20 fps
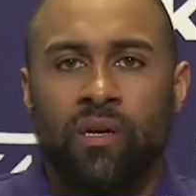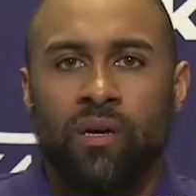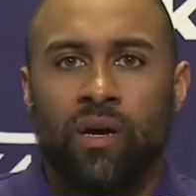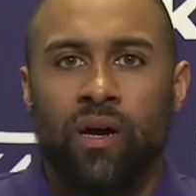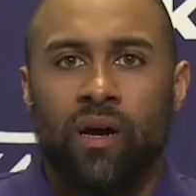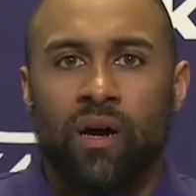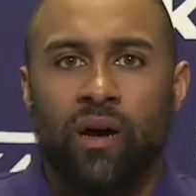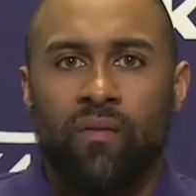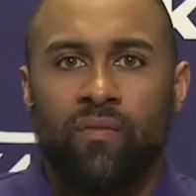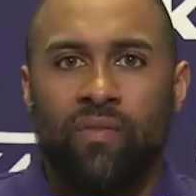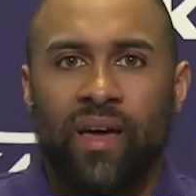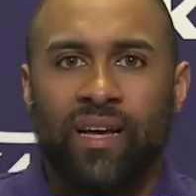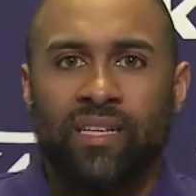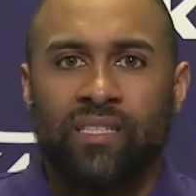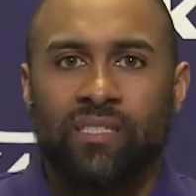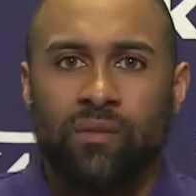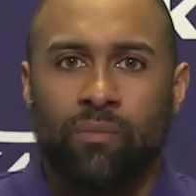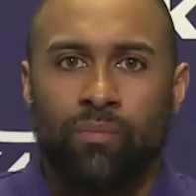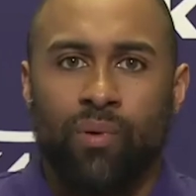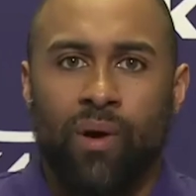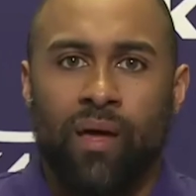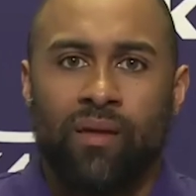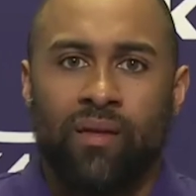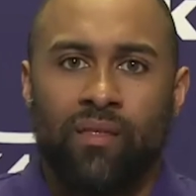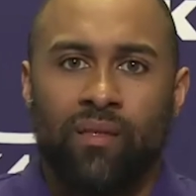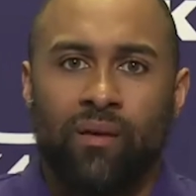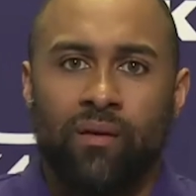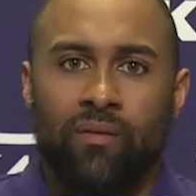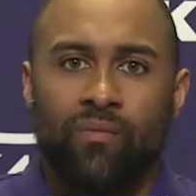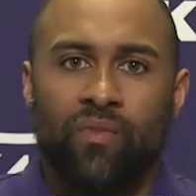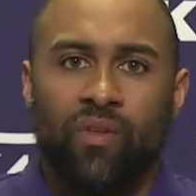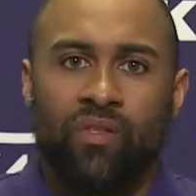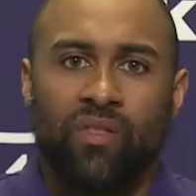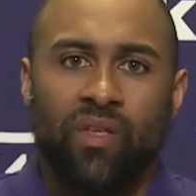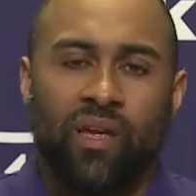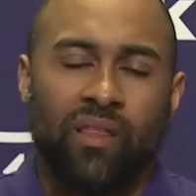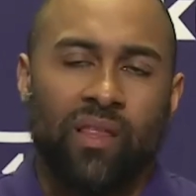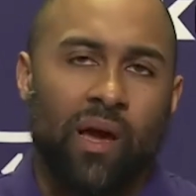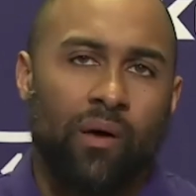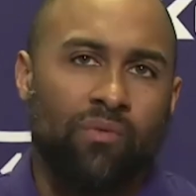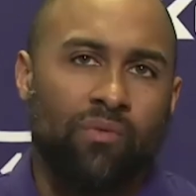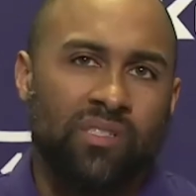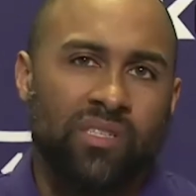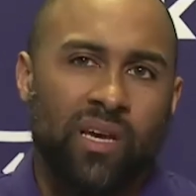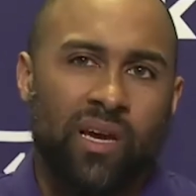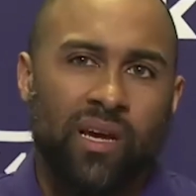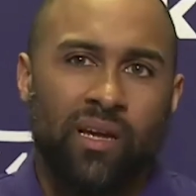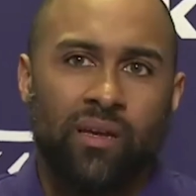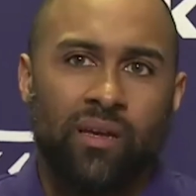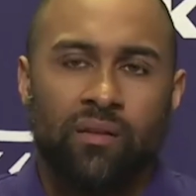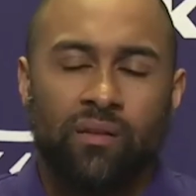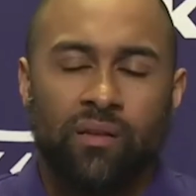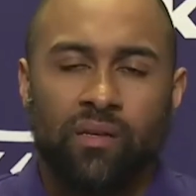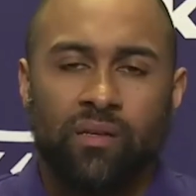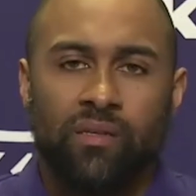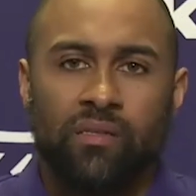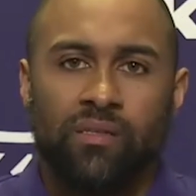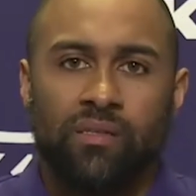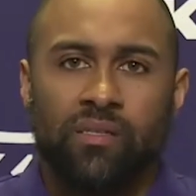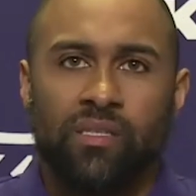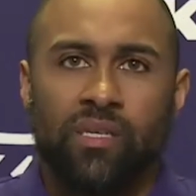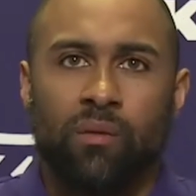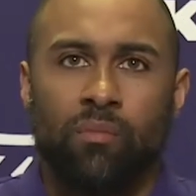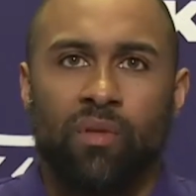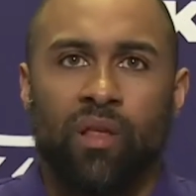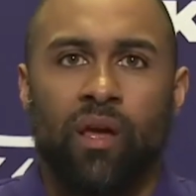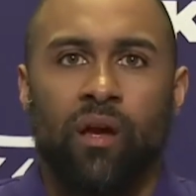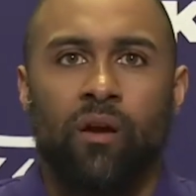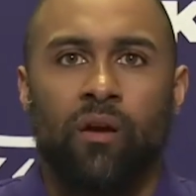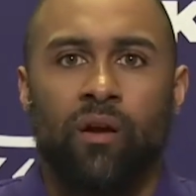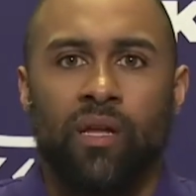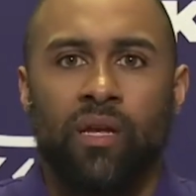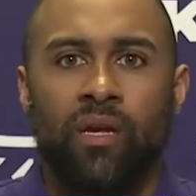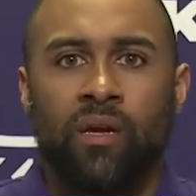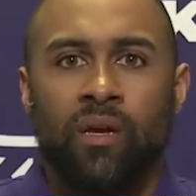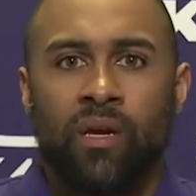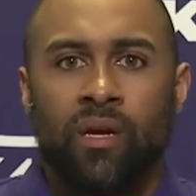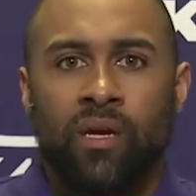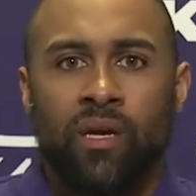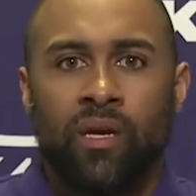Uh, that's the probably the the thing that I would say is a similarity,